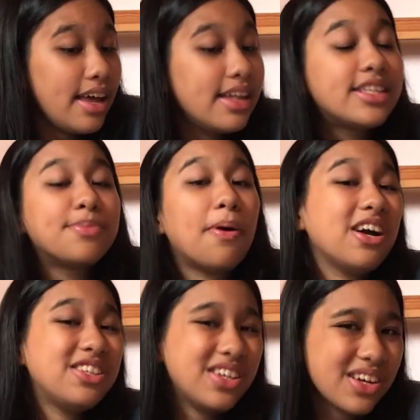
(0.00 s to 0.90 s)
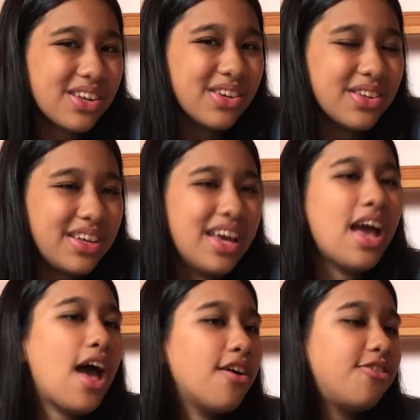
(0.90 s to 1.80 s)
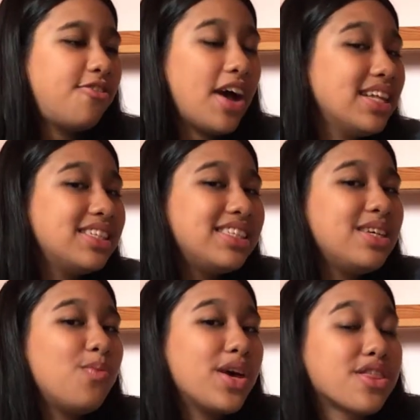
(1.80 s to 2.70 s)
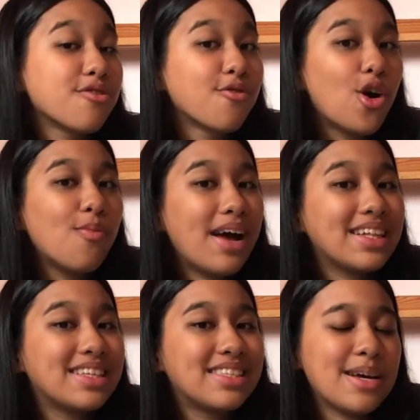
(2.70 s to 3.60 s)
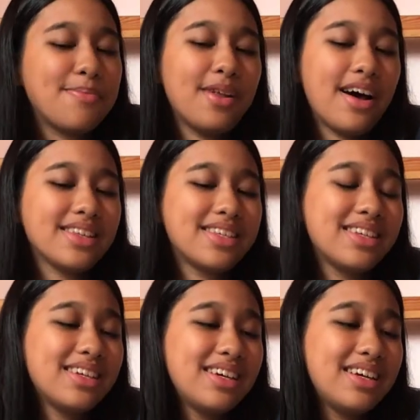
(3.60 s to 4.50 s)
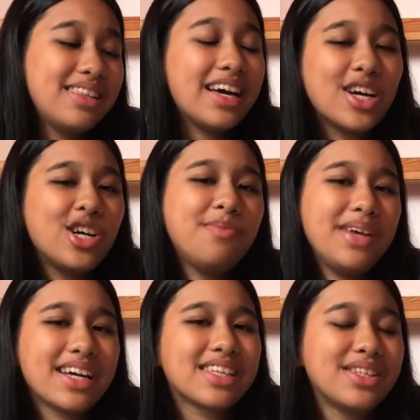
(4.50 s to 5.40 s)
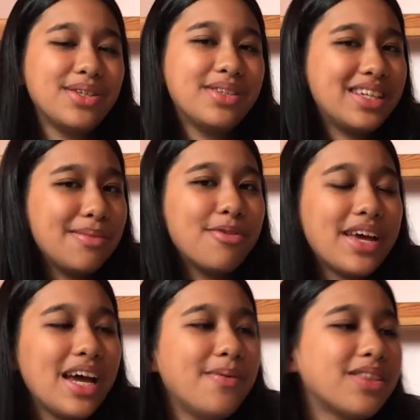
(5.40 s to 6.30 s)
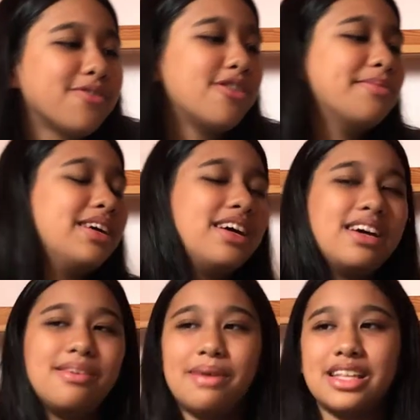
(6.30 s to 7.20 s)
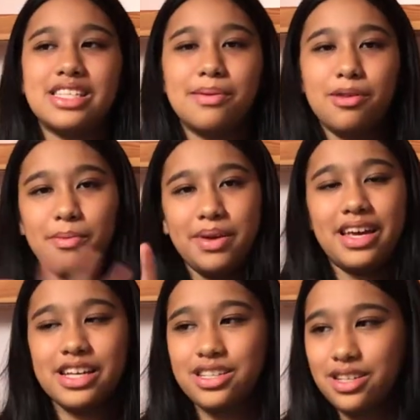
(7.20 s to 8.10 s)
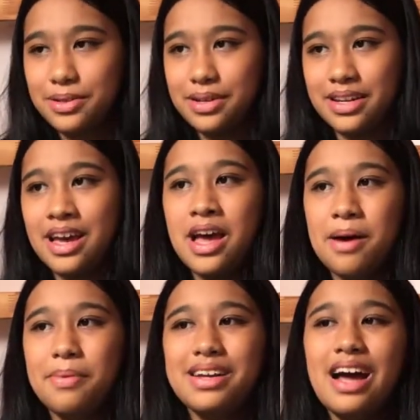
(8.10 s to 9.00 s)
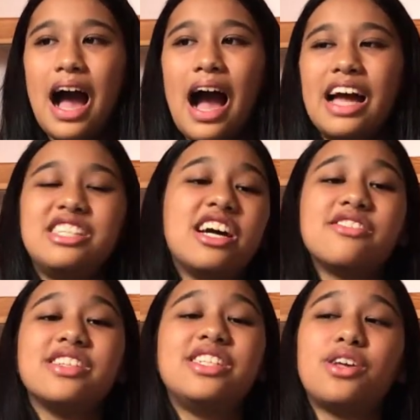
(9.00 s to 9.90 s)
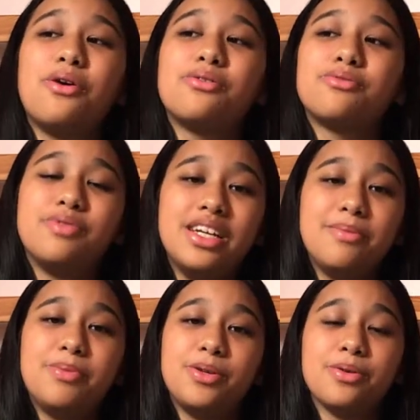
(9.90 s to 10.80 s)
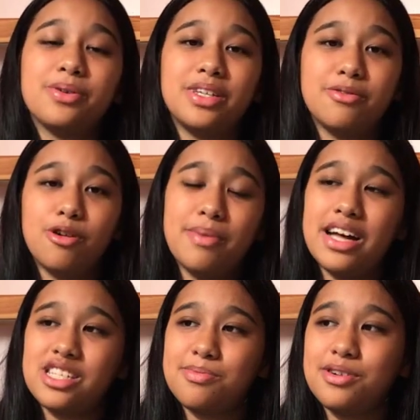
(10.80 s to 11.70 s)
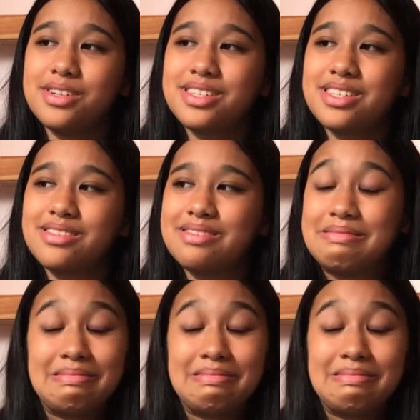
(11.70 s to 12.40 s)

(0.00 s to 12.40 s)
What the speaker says: It's particularly fantasy with a romance subplot. That could be excluded. I'm okay with the romance subplot being excluded, but I generally don't read purely romance books.